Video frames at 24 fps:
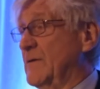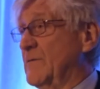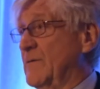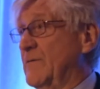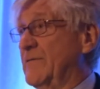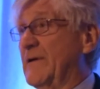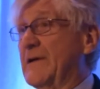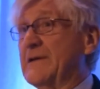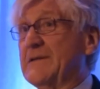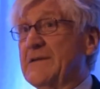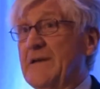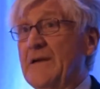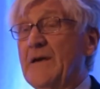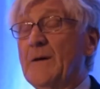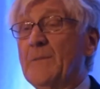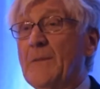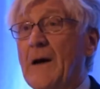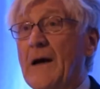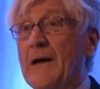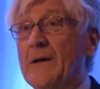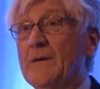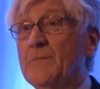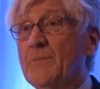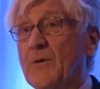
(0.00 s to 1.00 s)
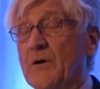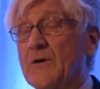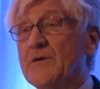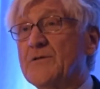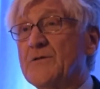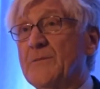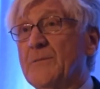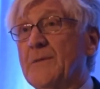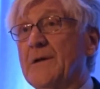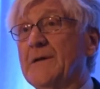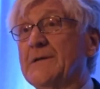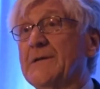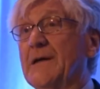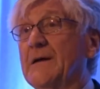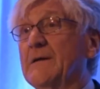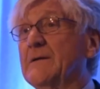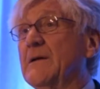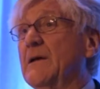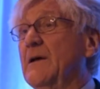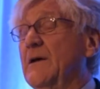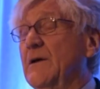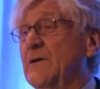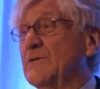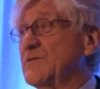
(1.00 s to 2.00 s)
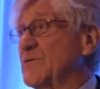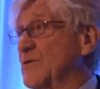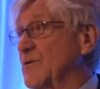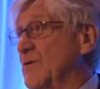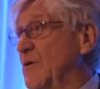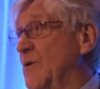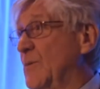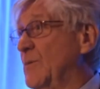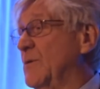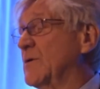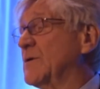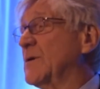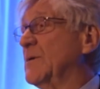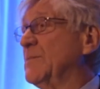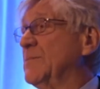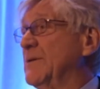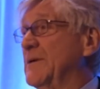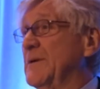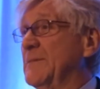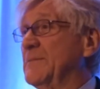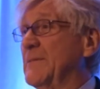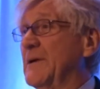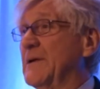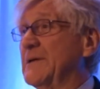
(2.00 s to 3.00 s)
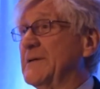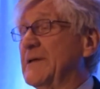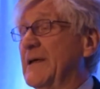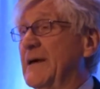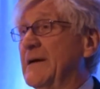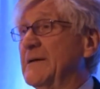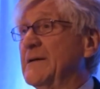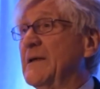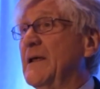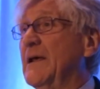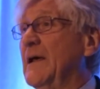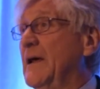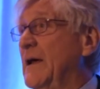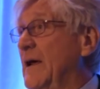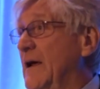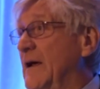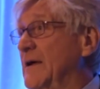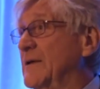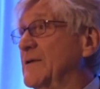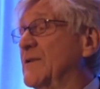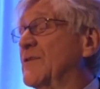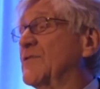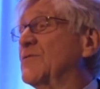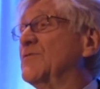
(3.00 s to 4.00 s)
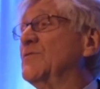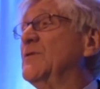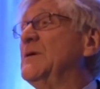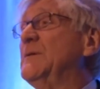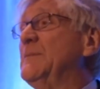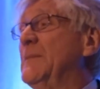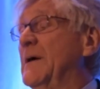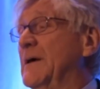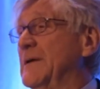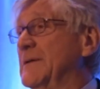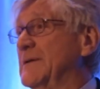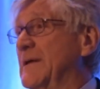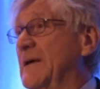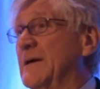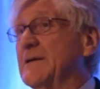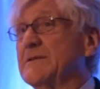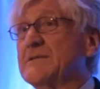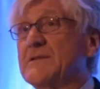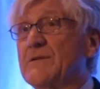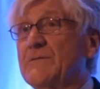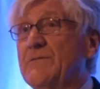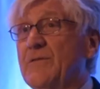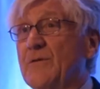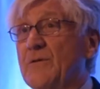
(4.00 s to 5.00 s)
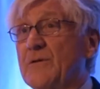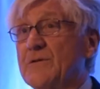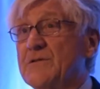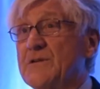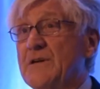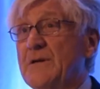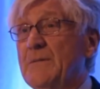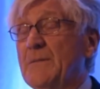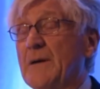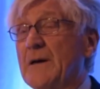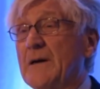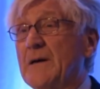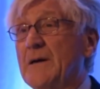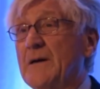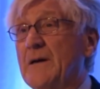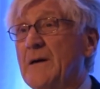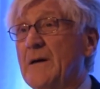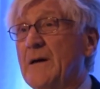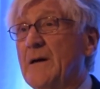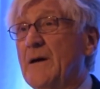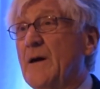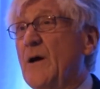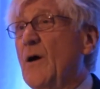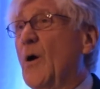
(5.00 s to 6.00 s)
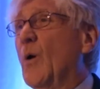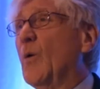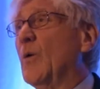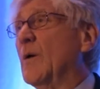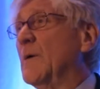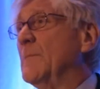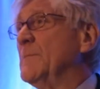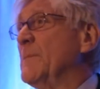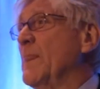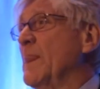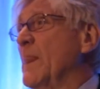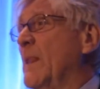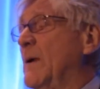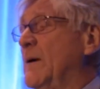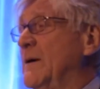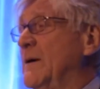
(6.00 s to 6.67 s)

We've had T M I, partial meltdown, Chernobyl, complete meltdown, and three meltdowns at Fukushima. Well,